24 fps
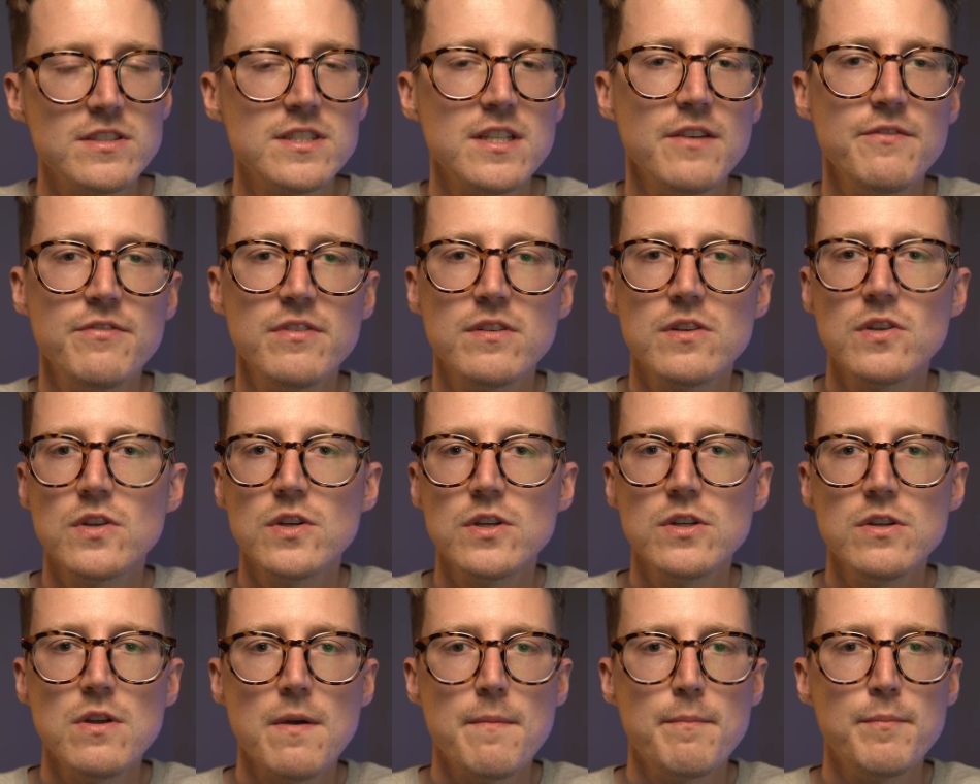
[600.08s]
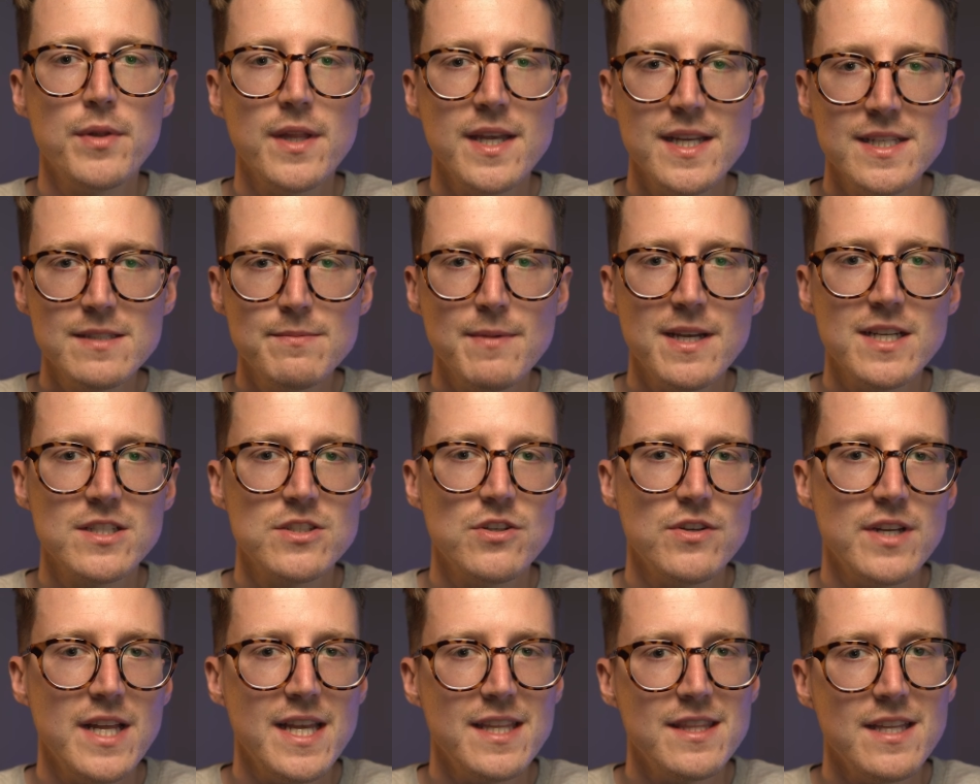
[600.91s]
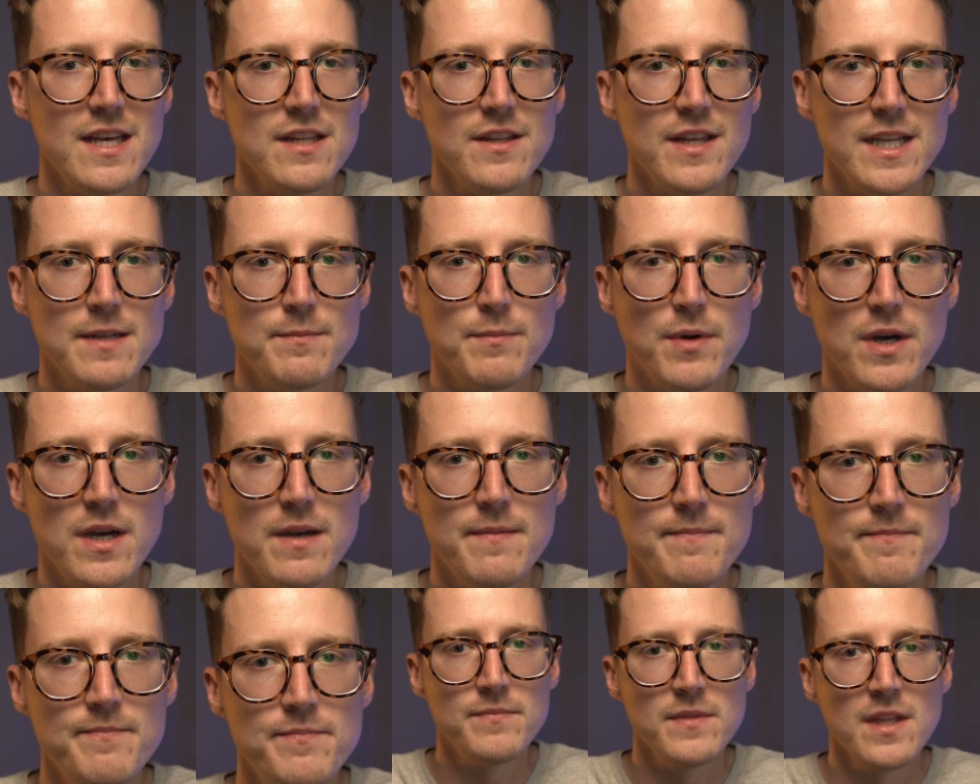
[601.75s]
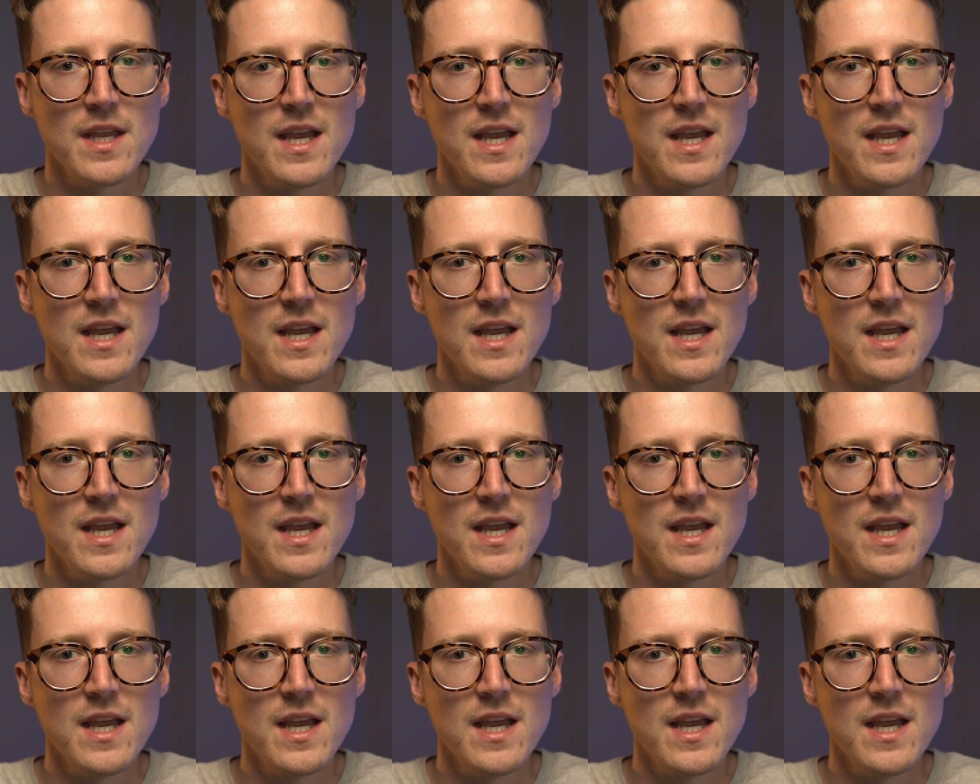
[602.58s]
something new, please make sure to hit that like button.